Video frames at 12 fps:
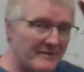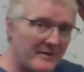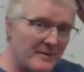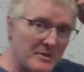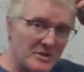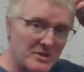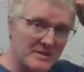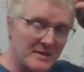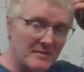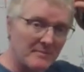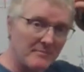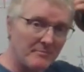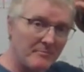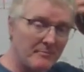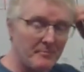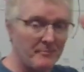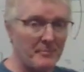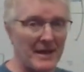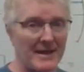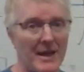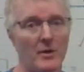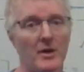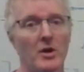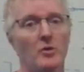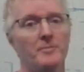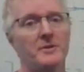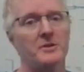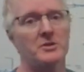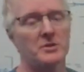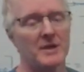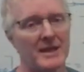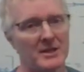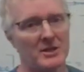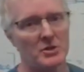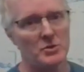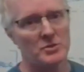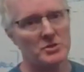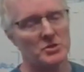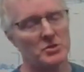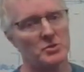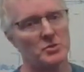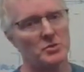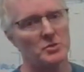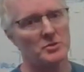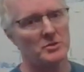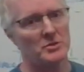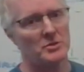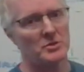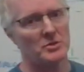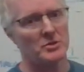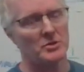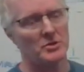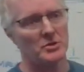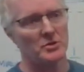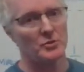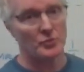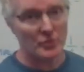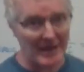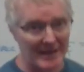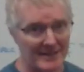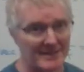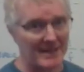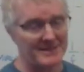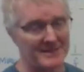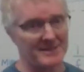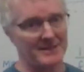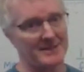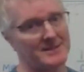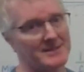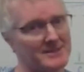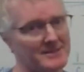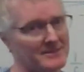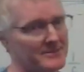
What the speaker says: of image is it? By now, I hope that you're getting used to recognizing this.